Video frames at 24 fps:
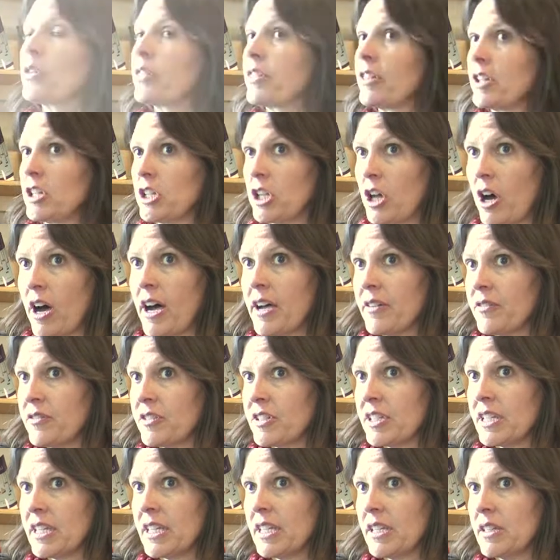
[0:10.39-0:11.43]
the
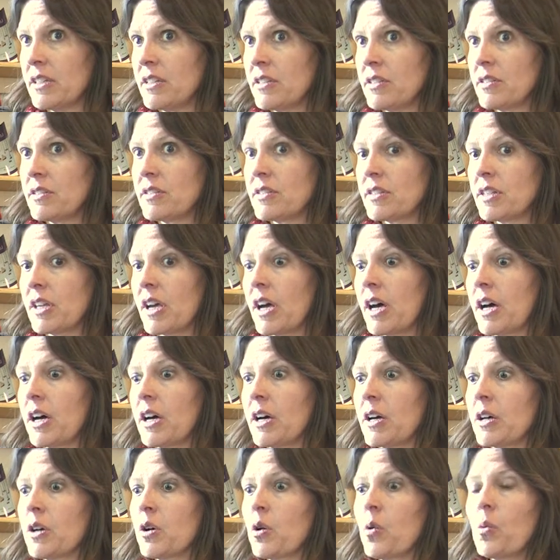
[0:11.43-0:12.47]
Loft is
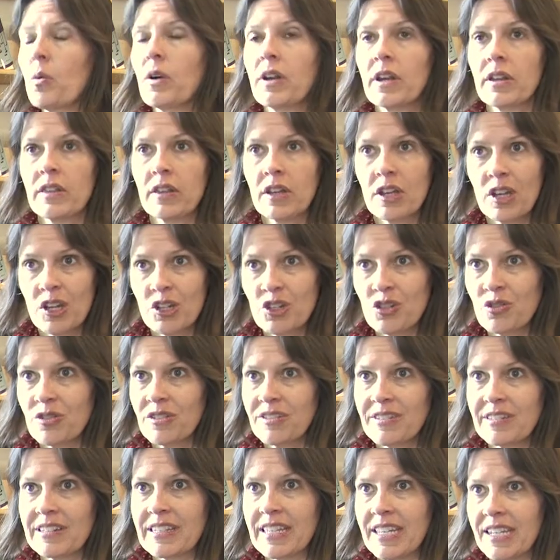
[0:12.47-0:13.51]
one of the
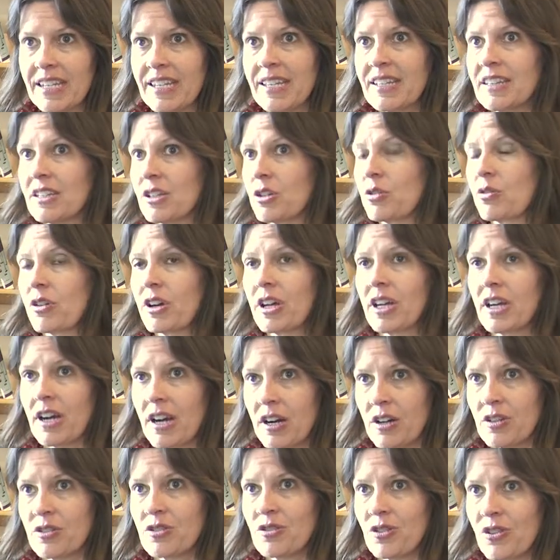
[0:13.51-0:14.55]
country's leading literary
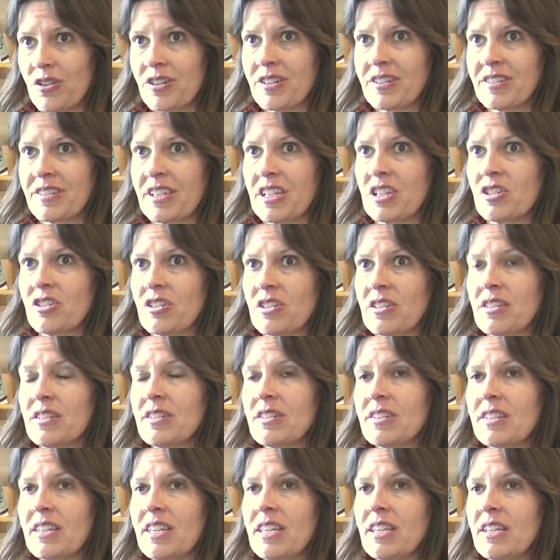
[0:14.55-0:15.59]
arts
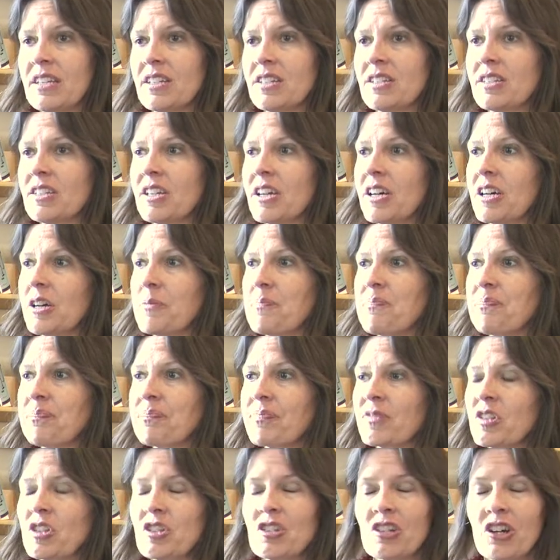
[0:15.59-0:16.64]
organizations. It
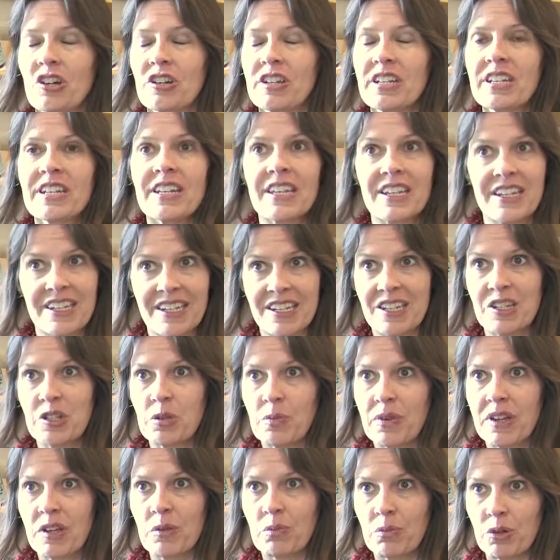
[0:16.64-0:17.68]
started in an
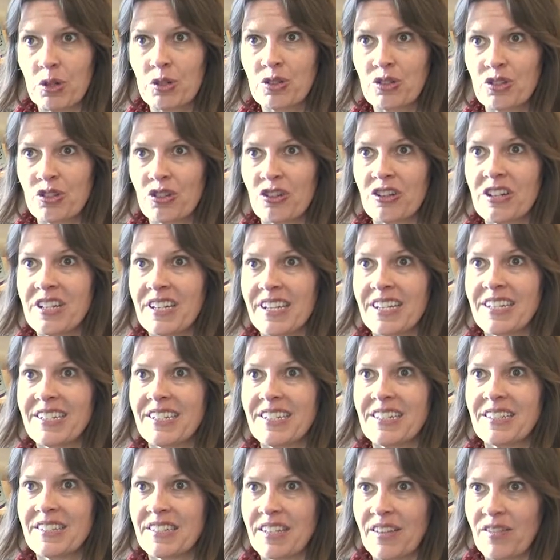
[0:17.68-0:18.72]
independent bookstore in
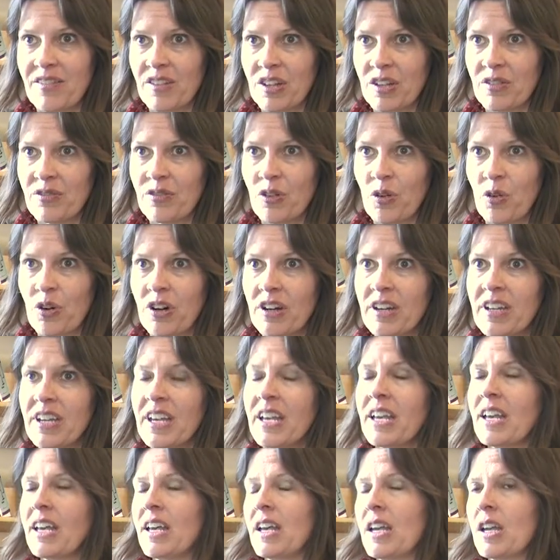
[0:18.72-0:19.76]
1974,
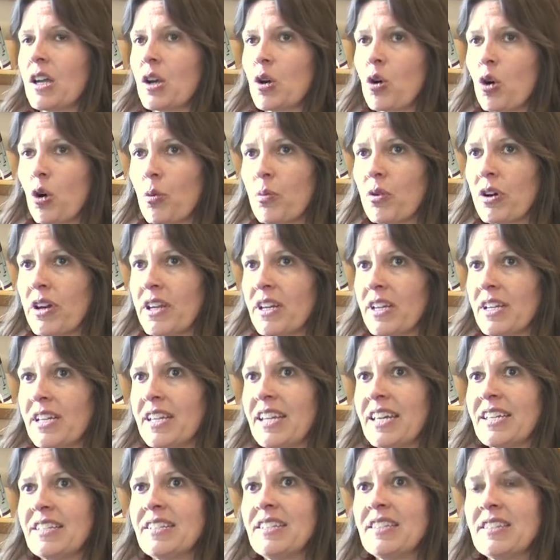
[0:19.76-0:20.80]
incorporated in
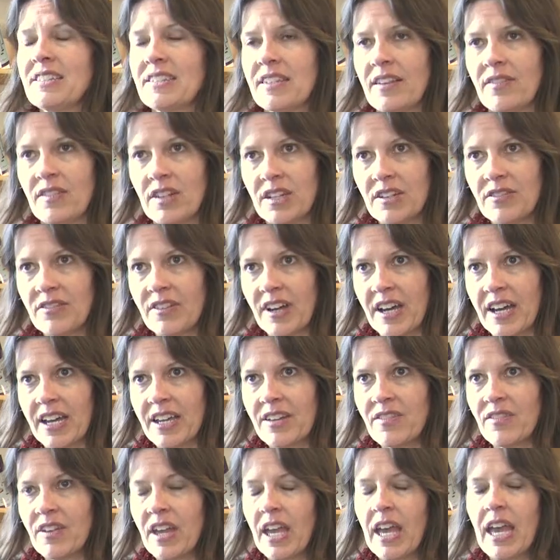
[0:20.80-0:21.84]
1975.